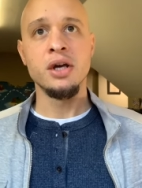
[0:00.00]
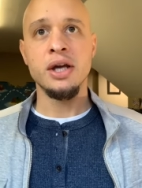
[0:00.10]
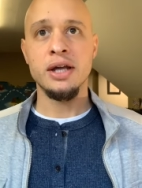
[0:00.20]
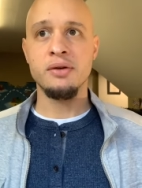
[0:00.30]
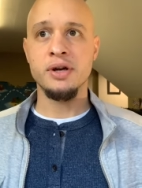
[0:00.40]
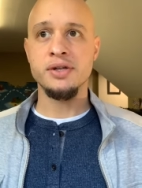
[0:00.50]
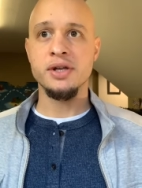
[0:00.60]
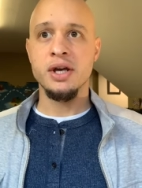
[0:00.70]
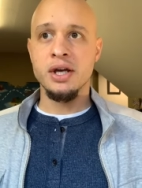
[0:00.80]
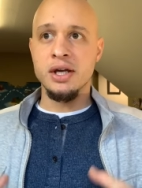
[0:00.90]

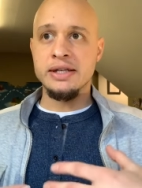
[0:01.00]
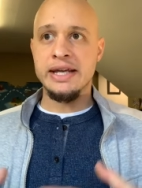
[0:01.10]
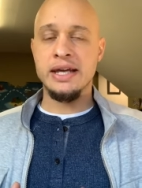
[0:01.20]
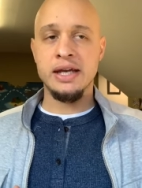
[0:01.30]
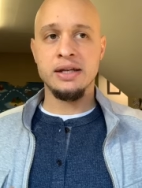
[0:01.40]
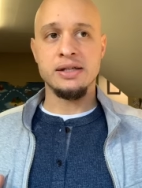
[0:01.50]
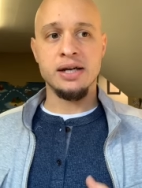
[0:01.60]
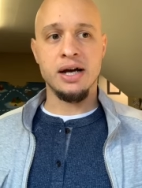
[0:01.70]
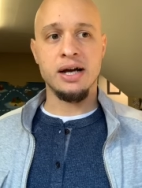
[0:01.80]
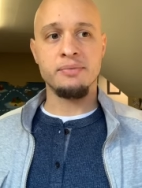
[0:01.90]
anyways, taking the
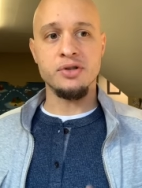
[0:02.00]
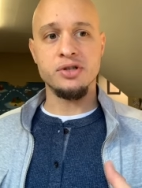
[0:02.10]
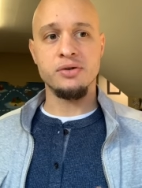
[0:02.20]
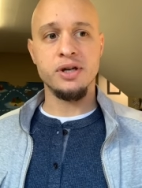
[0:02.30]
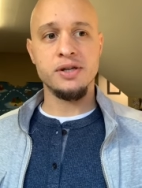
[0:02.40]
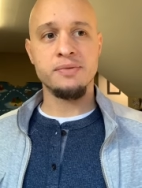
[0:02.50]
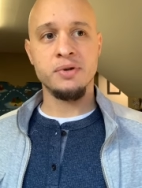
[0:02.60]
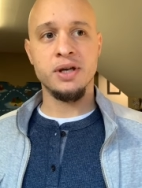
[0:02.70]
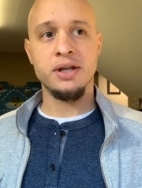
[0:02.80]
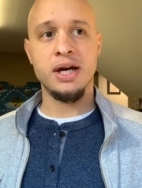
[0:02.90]
time to showcase something
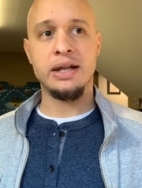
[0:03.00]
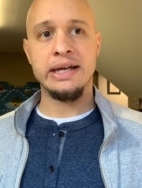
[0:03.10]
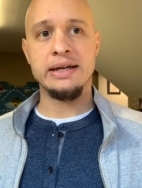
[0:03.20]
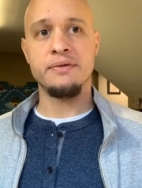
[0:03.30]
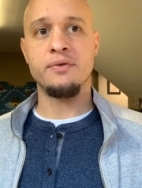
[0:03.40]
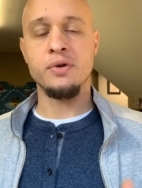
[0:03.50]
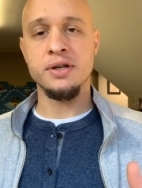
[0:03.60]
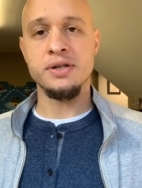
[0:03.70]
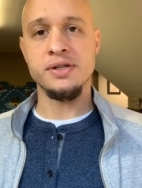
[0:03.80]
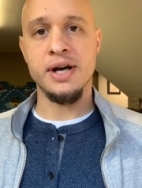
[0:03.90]
like that, like for a
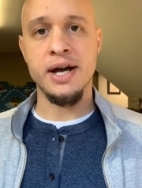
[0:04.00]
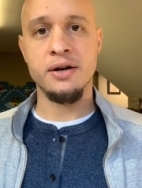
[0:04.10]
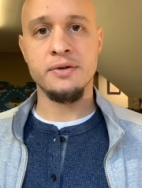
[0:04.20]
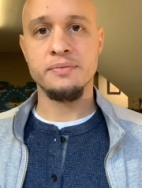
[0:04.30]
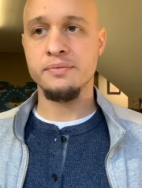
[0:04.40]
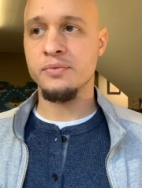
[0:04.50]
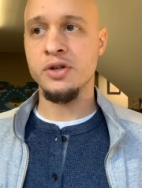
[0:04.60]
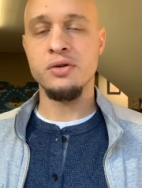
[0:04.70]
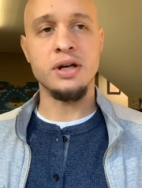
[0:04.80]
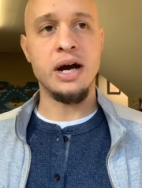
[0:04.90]
designer, when
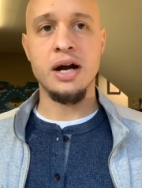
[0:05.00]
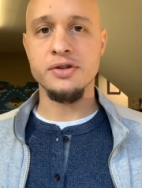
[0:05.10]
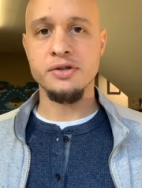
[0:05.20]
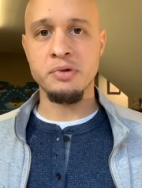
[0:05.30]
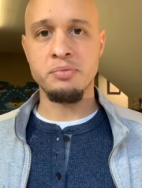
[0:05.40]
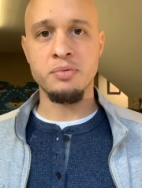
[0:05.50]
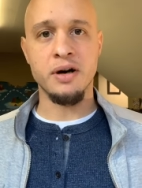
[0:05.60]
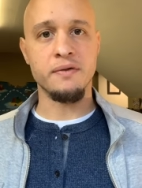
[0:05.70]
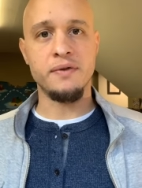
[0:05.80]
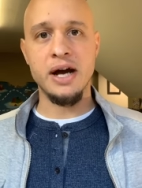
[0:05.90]
you can hire so many people
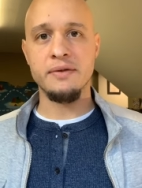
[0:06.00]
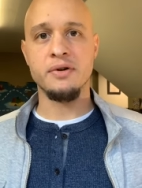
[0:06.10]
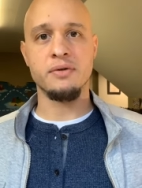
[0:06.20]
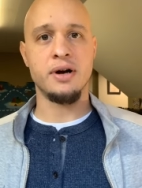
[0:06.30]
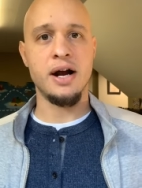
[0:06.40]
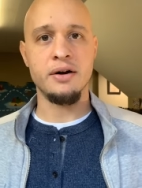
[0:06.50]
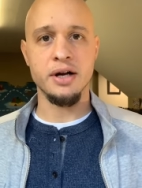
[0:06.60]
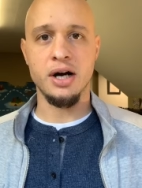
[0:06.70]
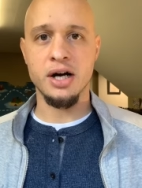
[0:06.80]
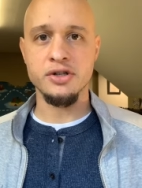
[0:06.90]
on Fiverr or hire a
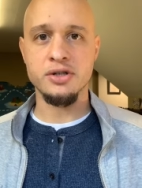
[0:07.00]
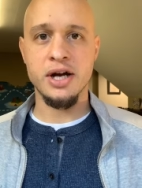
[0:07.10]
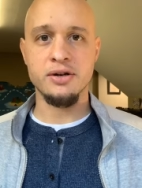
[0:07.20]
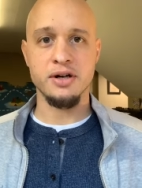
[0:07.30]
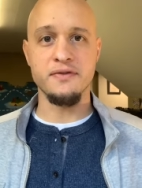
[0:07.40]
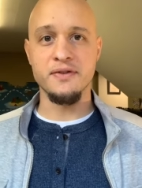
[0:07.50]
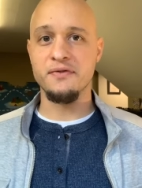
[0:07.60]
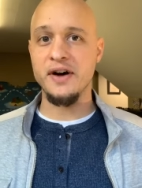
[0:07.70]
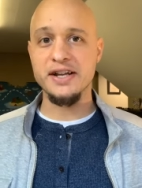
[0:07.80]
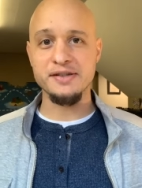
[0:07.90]
contractor, or even
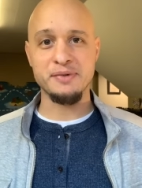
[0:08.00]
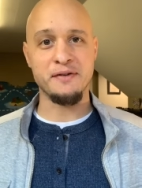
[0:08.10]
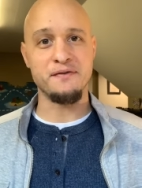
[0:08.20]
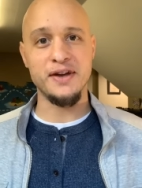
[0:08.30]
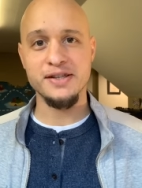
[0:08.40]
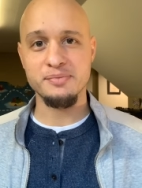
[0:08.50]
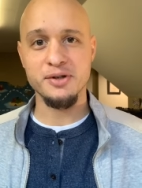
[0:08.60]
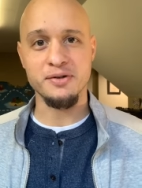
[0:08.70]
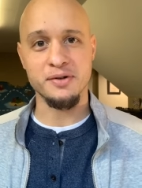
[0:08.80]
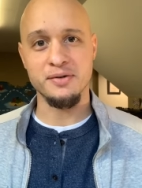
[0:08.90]
find somebody on
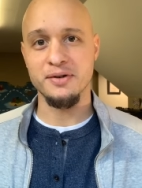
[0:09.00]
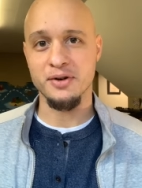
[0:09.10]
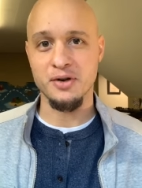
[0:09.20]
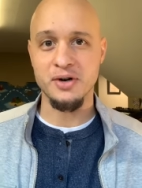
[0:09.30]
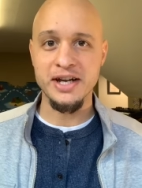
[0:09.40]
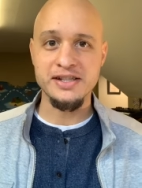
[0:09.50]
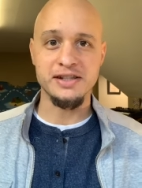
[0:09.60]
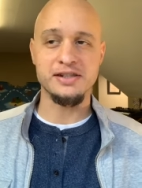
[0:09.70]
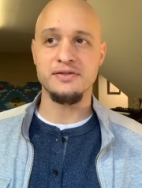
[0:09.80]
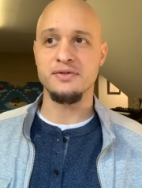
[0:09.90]
Facebook or
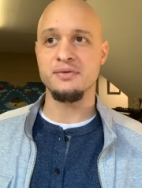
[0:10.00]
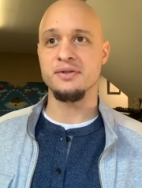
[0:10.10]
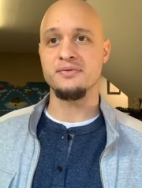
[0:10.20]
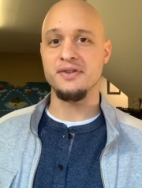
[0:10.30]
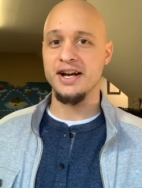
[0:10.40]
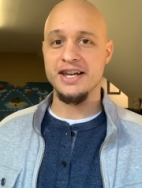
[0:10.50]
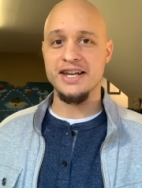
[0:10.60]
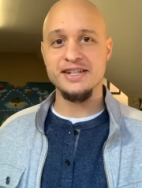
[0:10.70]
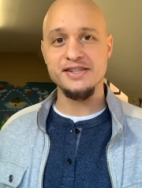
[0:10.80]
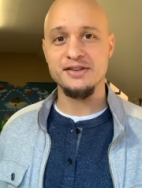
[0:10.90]
Craigslist, if you really,
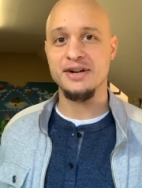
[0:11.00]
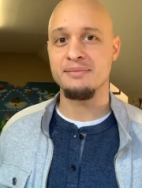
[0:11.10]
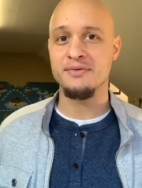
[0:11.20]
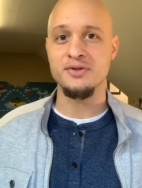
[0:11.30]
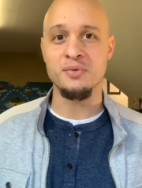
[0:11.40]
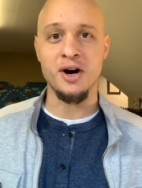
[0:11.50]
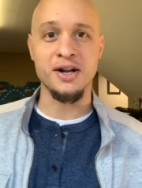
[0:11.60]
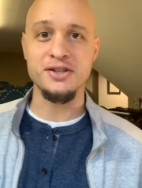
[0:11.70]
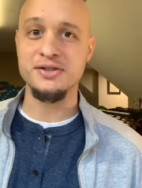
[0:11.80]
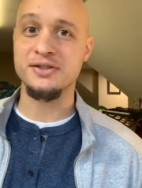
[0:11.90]
Instagram if you
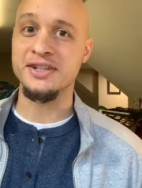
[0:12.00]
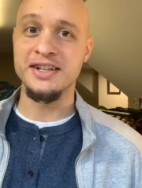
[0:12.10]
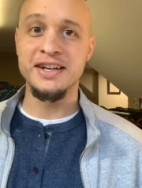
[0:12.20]
wanted to,